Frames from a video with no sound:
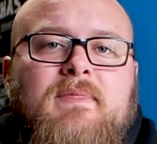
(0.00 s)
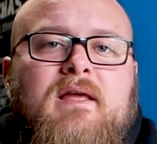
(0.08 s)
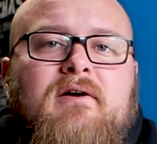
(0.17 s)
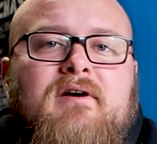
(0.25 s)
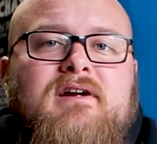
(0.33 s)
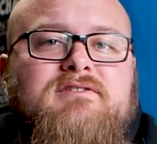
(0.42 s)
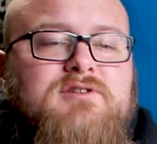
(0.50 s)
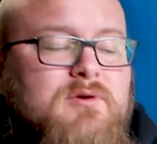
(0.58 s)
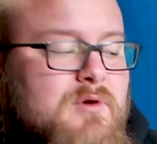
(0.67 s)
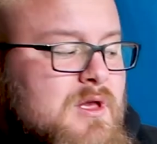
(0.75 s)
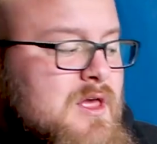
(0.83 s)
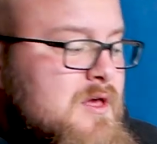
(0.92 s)
Now, all right,
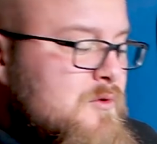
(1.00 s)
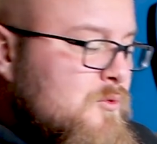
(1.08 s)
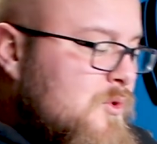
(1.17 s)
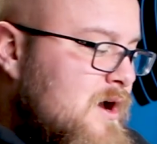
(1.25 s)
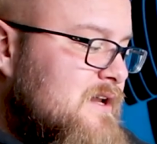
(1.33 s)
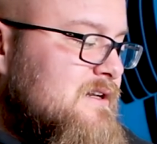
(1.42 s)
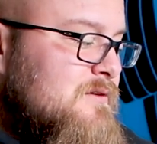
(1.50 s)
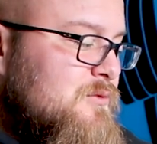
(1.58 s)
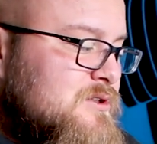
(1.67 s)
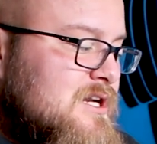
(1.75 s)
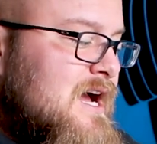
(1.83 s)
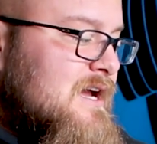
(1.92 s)
so what
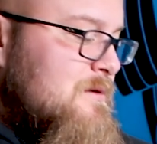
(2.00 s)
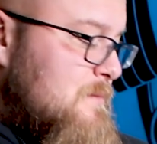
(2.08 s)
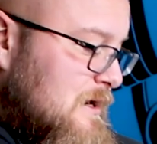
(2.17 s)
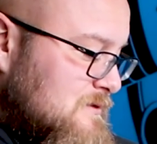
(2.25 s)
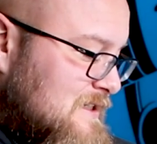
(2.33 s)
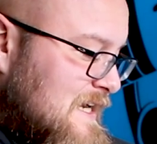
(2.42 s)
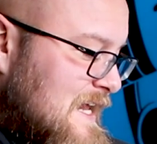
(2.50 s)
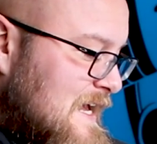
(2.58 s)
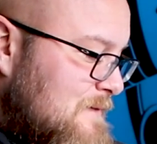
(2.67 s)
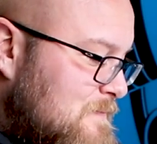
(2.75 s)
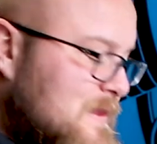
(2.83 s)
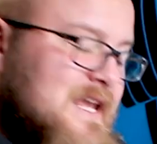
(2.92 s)
we're talking about today